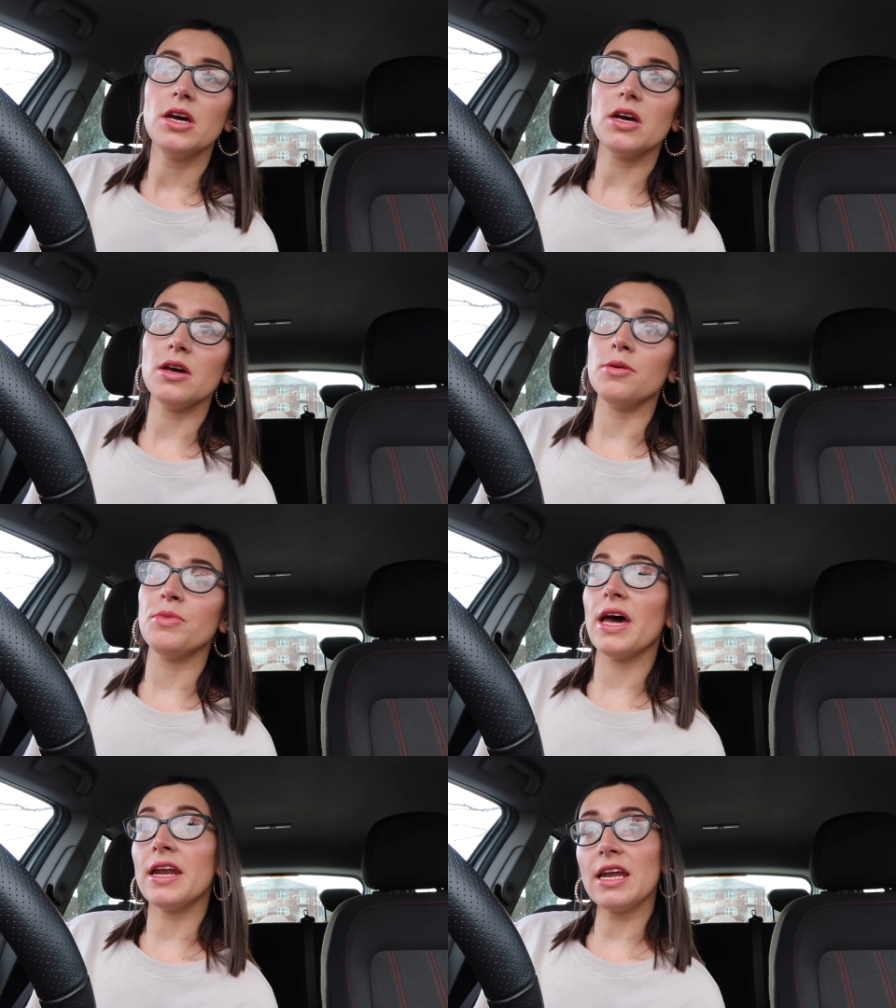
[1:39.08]

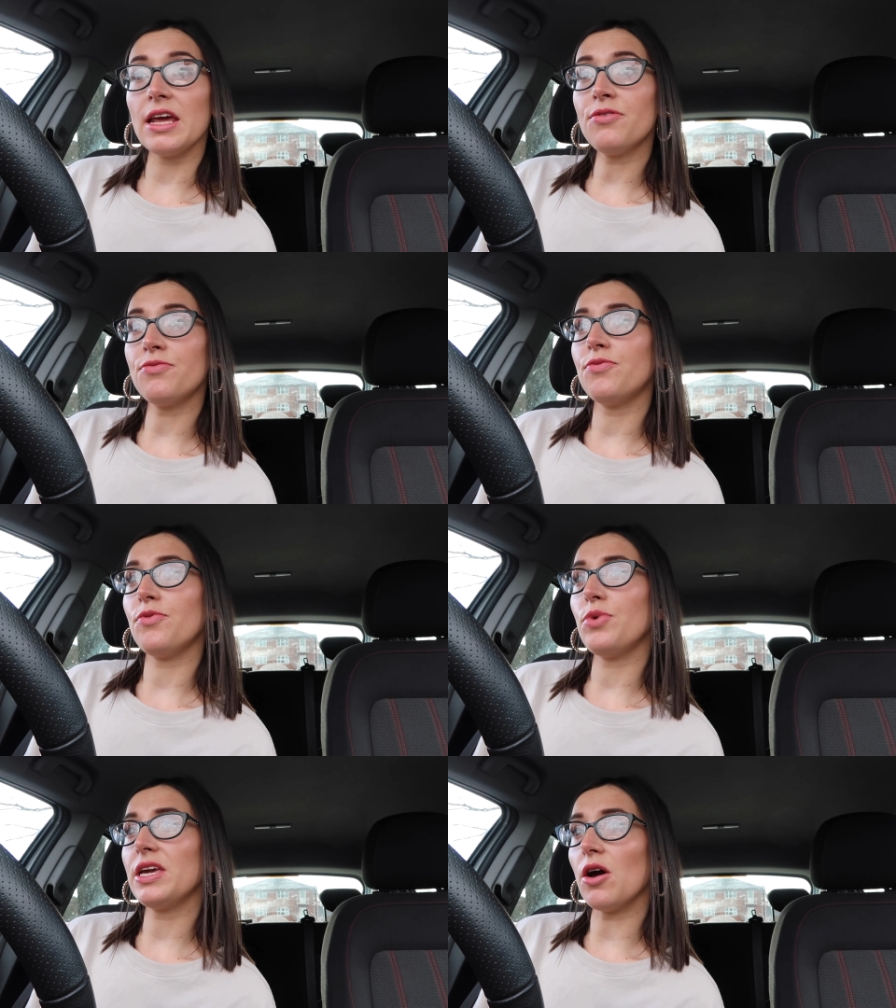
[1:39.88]
And if
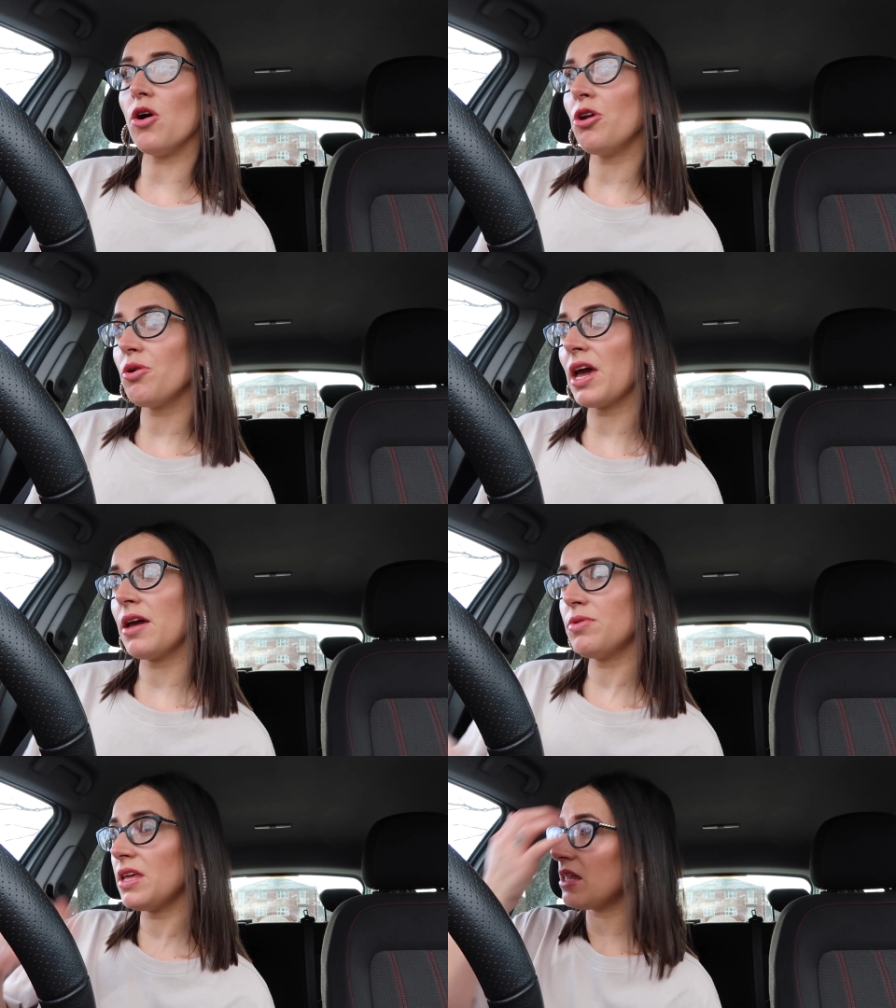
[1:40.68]
we get on
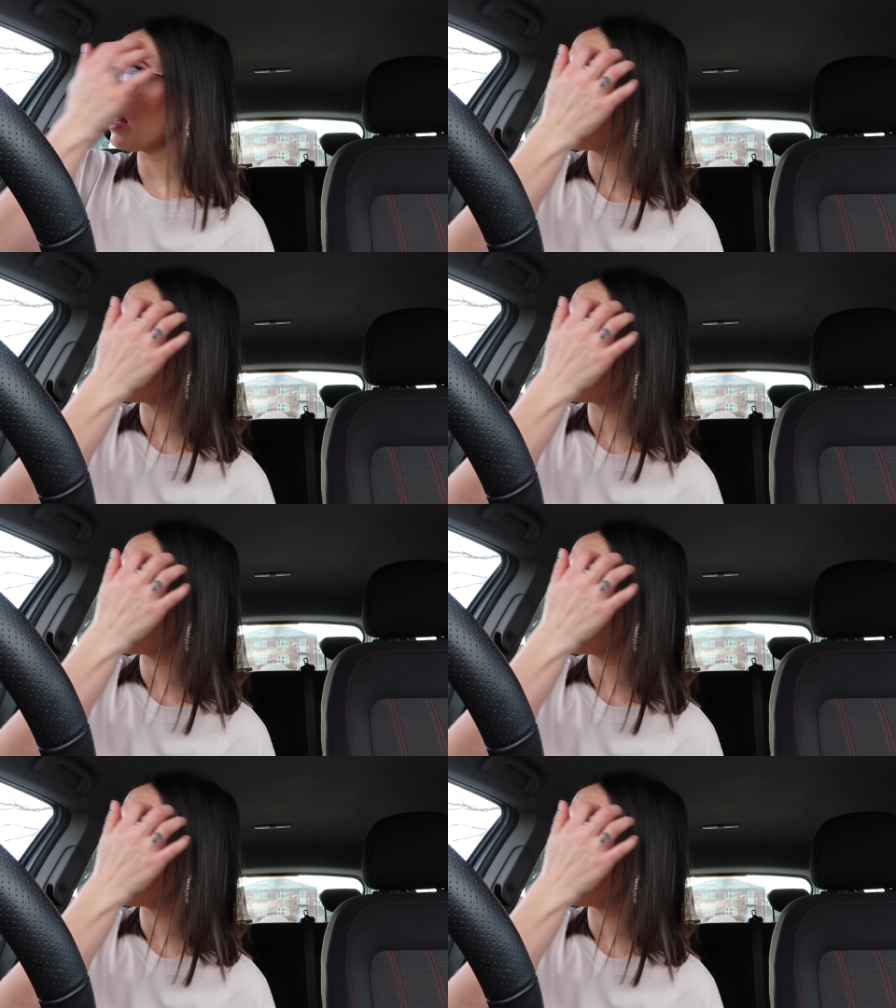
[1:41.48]
okay with it,